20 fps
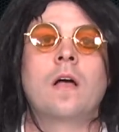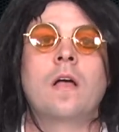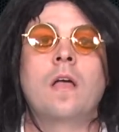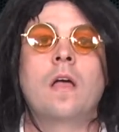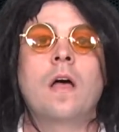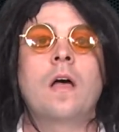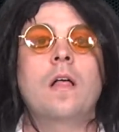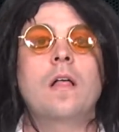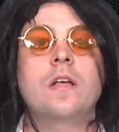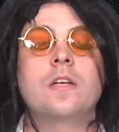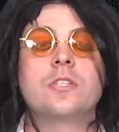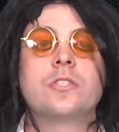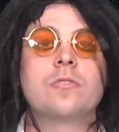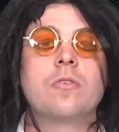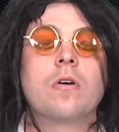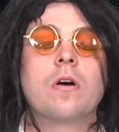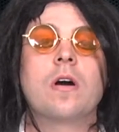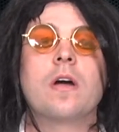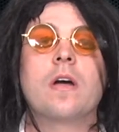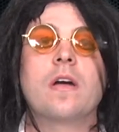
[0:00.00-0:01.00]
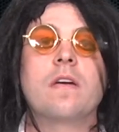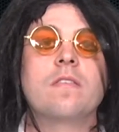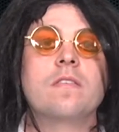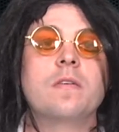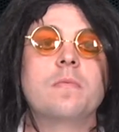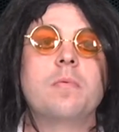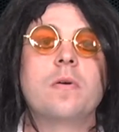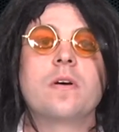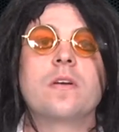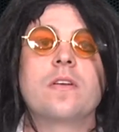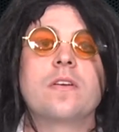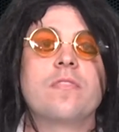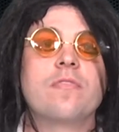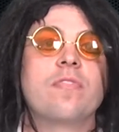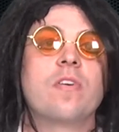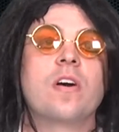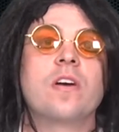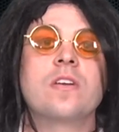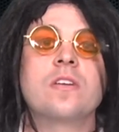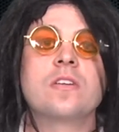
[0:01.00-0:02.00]
Yeah, that's right, everybody
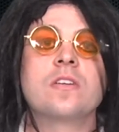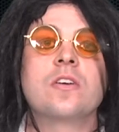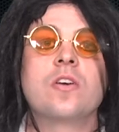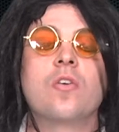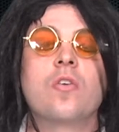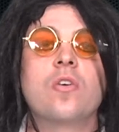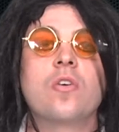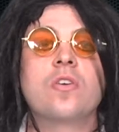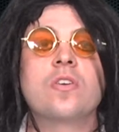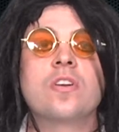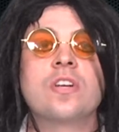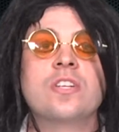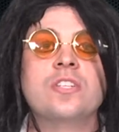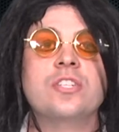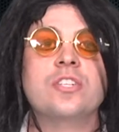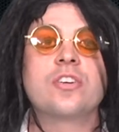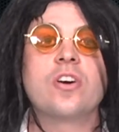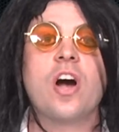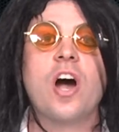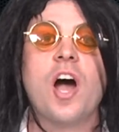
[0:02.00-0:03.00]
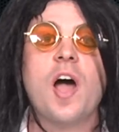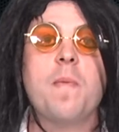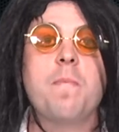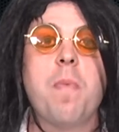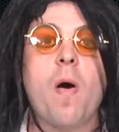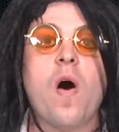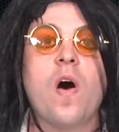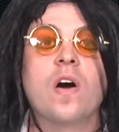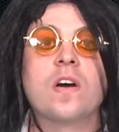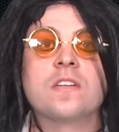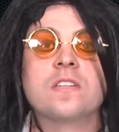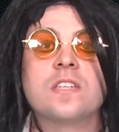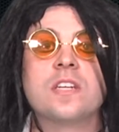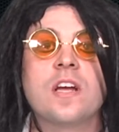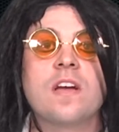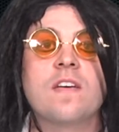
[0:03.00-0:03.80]
finding gold in your iPod